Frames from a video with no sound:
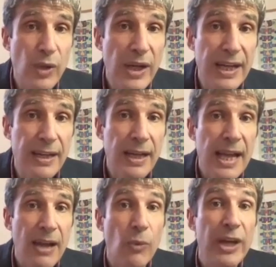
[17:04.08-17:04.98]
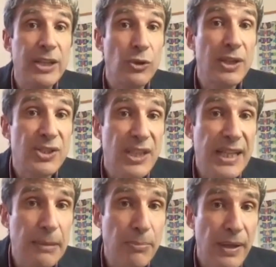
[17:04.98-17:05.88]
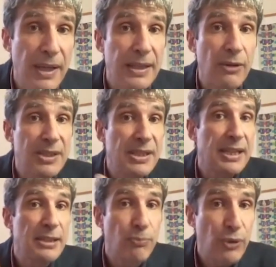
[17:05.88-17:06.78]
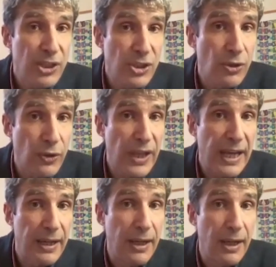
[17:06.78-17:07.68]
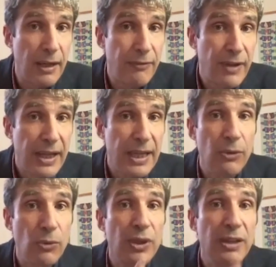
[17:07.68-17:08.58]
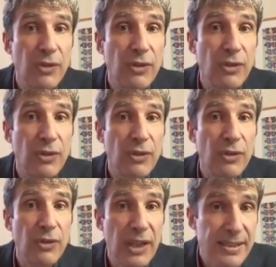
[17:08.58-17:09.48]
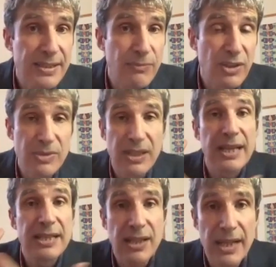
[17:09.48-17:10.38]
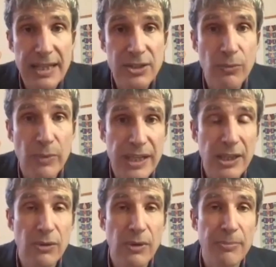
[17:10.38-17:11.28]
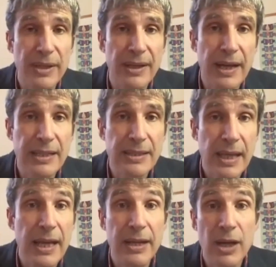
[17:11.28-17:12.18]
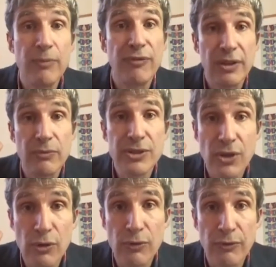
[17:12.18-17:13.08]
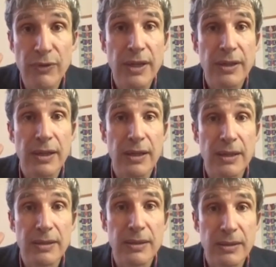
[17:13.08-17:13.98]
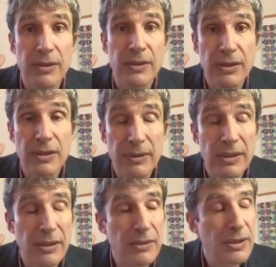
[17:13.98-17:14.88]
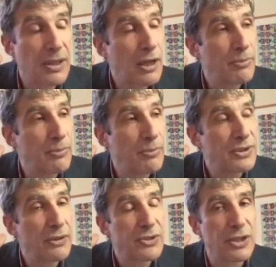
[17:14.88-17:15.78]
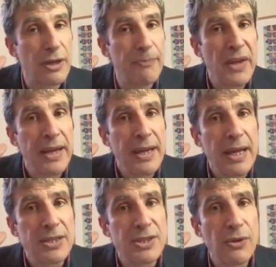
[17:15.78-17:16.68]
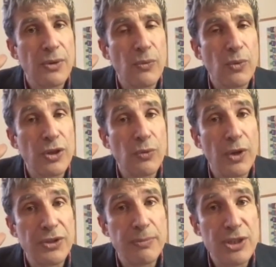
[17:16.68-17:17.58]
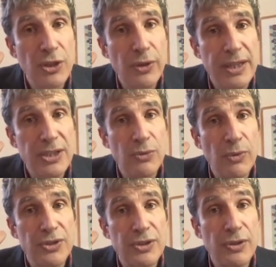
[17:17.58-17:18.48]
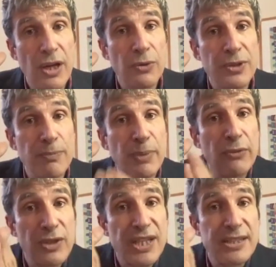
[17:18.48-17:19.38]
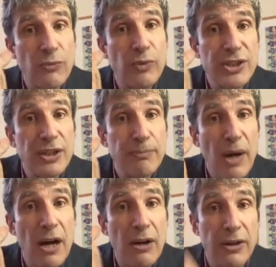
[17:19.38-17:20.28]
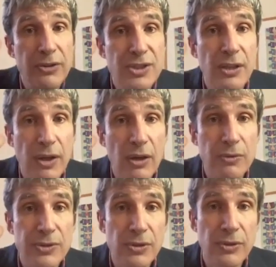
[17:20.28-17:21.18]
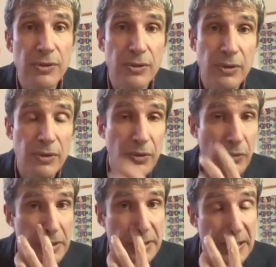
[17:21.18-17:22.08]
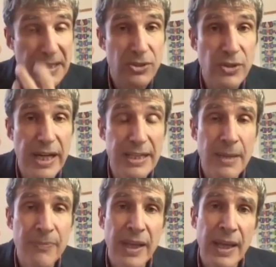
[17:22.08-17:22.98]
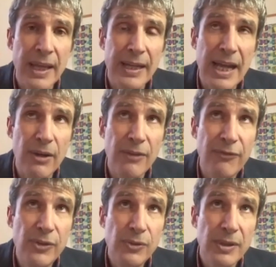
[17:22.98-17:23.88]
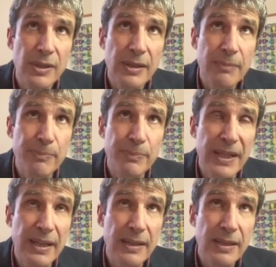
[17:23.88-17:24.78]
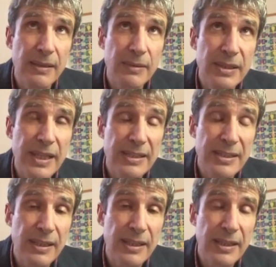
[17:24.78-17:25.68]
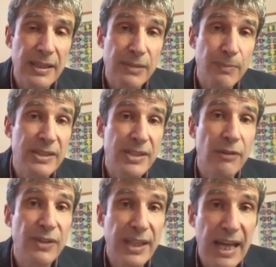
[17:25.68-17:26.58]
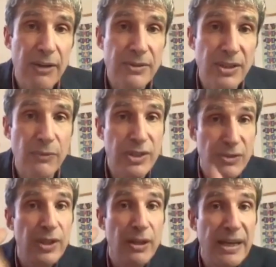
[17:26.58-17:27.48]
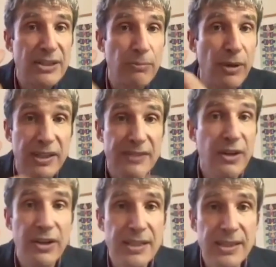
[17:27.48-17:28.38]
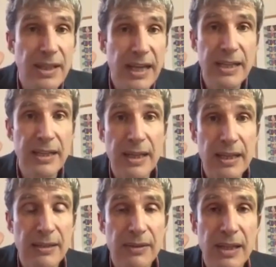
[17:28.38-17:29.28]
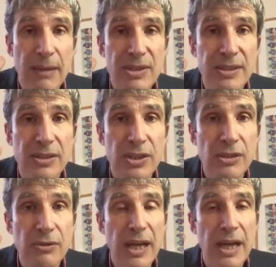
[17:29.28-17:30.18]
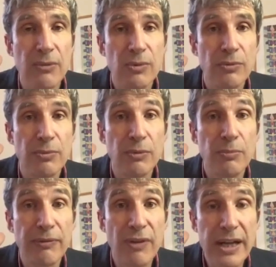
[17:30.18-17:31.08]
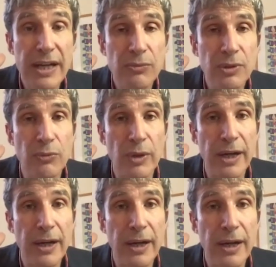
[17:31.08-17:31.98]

where when you're asleep, there is less pressure on that nerve, it will give you less symptoms, less likely to wake you up at night, and hopefully resolve uh, the, the, the, carpal tunnel syndrome. So what you want to be doing is you want to hold a splint which has a rigid bar on, so it holds your, your wrist straight. Now, if you uh, get a, a, splint over the counter with, with a metal bar. That's very easy. Any, any chemist in the UK will, will, provide you with one.